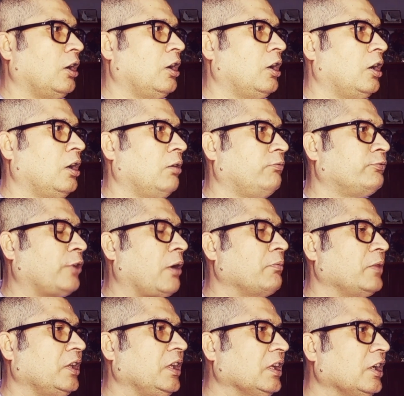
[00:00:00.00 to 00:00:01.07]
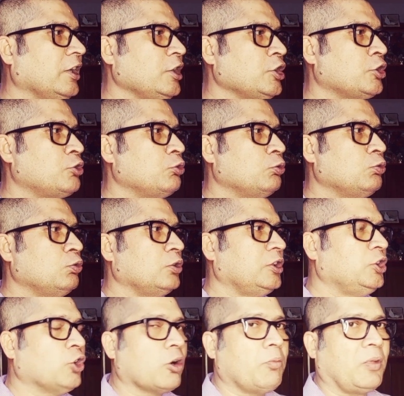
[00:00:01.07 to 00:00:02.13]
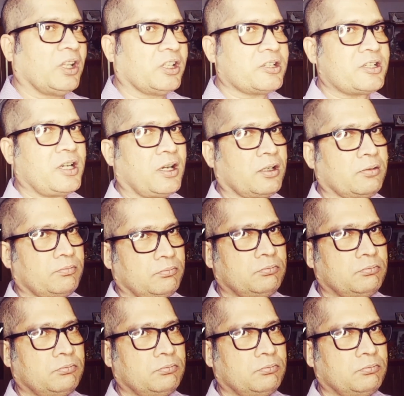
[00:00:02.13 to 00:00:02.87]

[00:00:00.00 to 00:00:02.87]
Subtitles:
from English to your mother tongue,